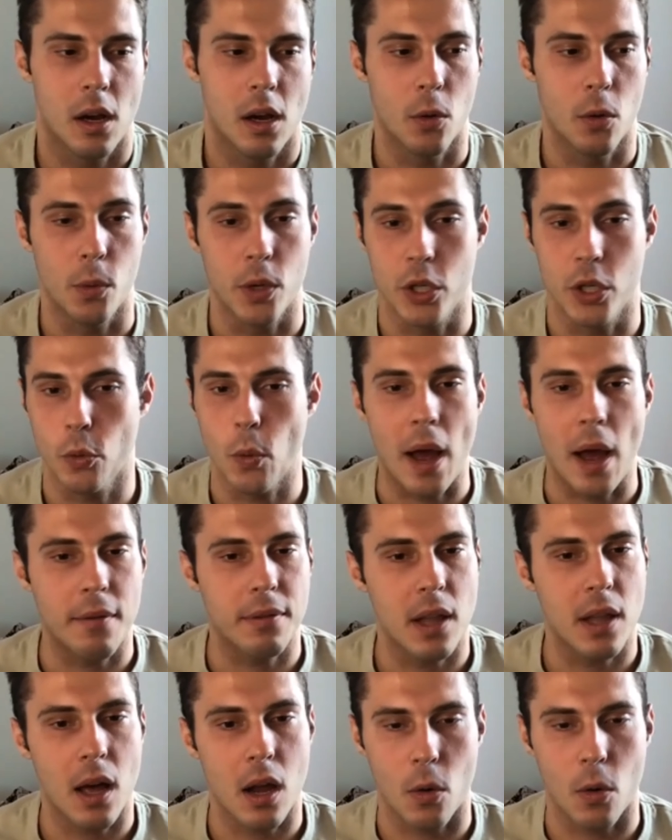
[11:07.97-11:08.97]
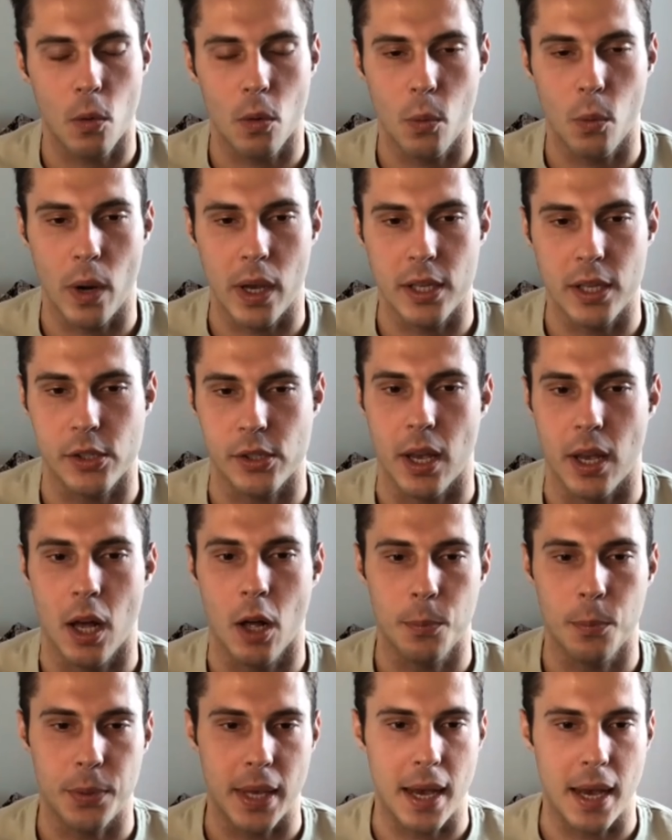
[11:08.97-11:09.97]
We do have a lot of ways to
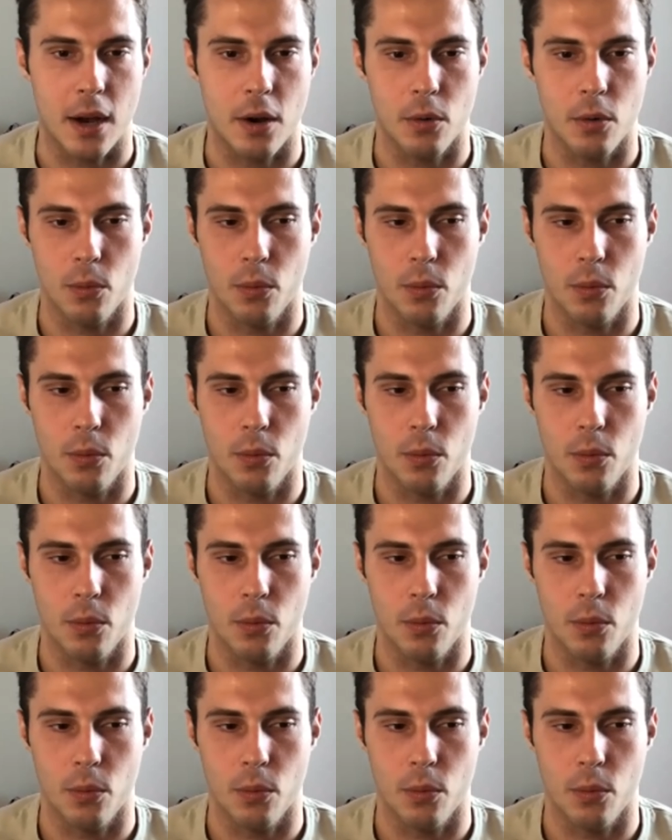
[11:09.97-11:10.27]
help you out